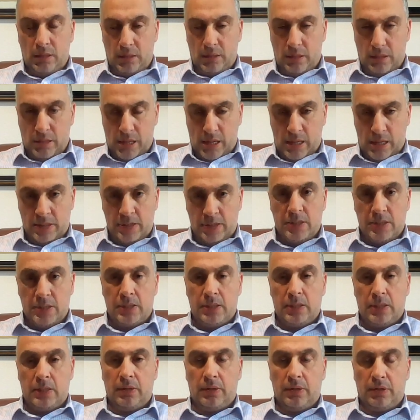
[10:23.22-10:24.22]

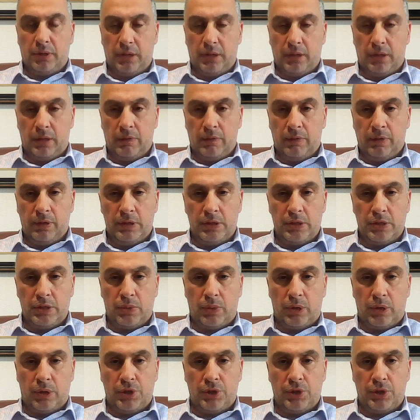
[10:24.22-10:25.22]
Yes, thank you for this
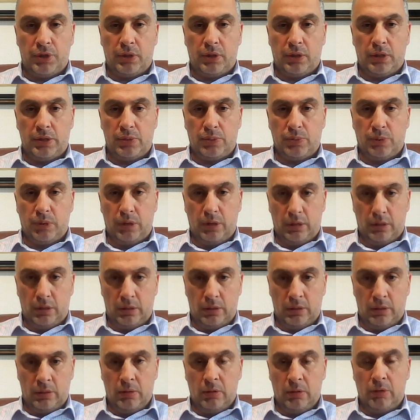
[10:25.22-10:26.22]
question. As
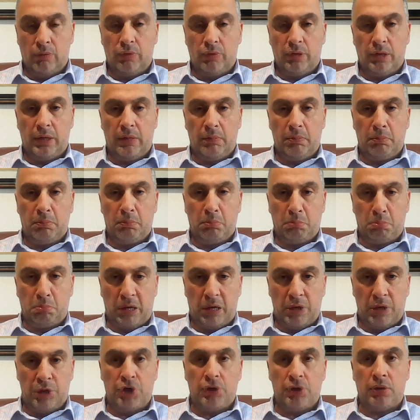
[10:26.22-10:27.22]
we already
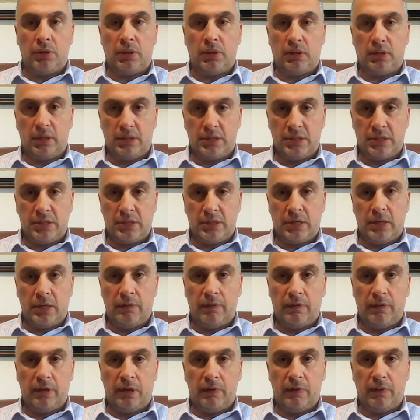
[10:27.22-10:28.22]
mentioned at the start
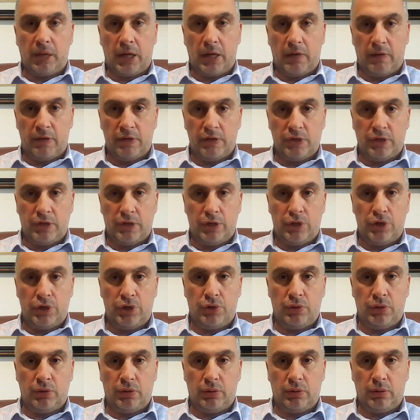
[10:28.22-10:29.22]
of our
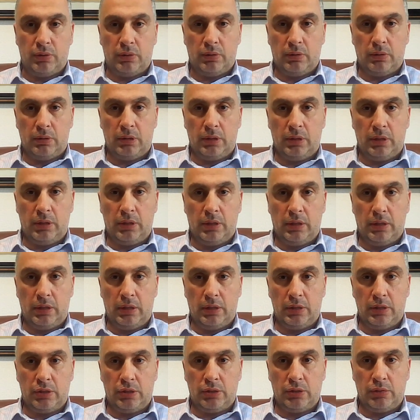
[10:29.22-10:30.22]
conversation, the
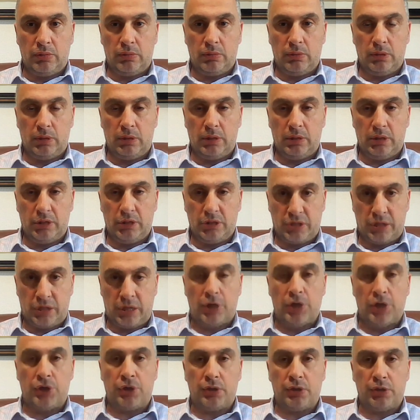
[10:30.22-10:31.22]

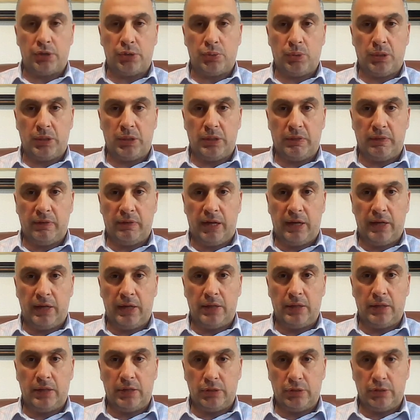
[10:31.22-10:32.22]
discussions were
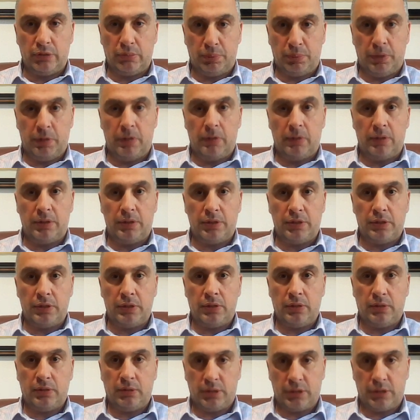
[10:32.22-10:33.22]
divided into two
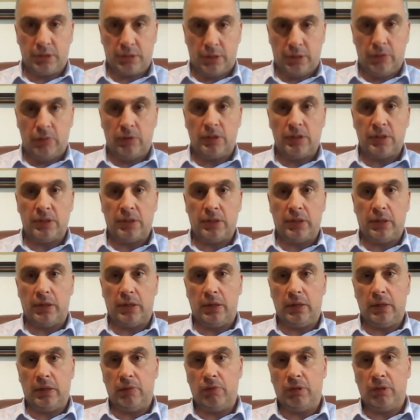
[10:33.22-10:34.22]
pillars, the
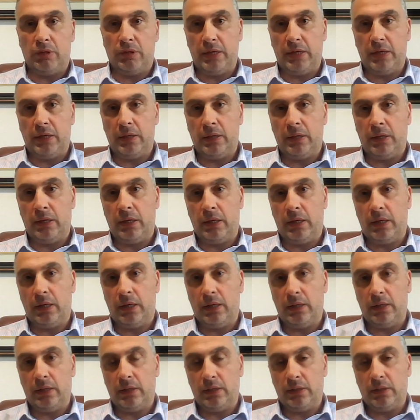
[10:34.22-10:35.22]
security related
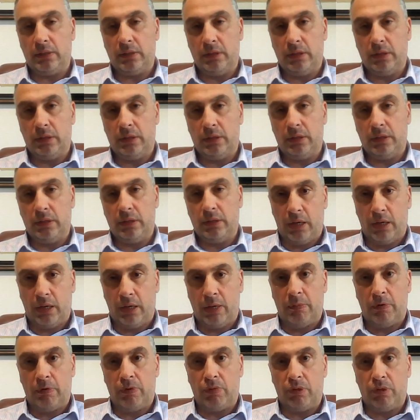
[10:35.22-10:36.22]
and the
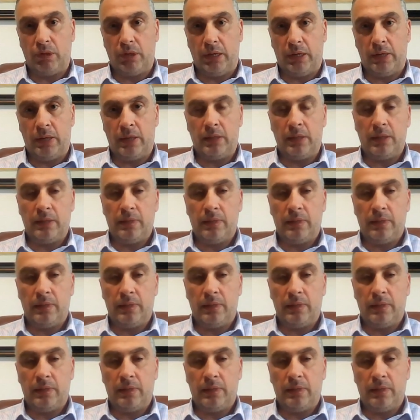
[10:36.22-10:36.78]
economy related.